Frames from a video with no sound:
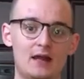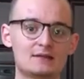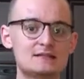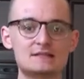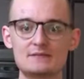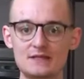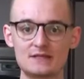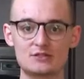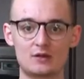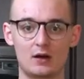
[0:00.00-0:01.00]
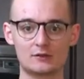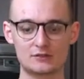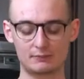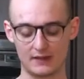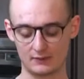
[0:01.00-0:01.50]
This is something that you can
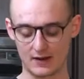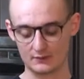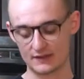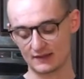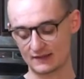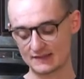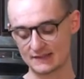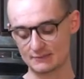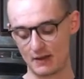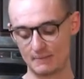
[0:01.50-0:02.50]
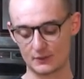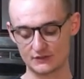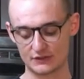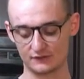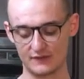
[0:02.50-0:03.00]
also play around with. This is my
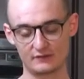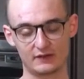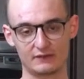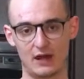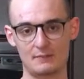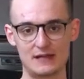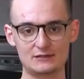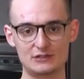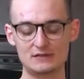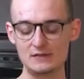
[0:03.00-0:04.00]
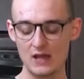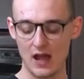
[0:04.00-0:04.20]
personal favorite of combination.